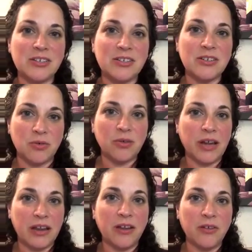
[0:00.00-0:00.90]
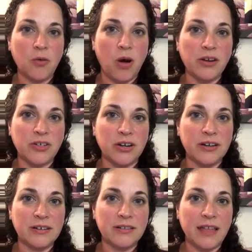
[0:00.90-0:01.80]
tornado quadrant.
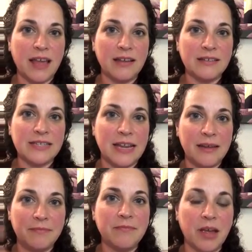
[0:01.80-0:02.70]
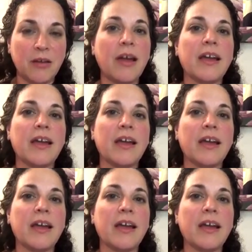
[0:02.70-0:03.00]
That same, yeah. Okay.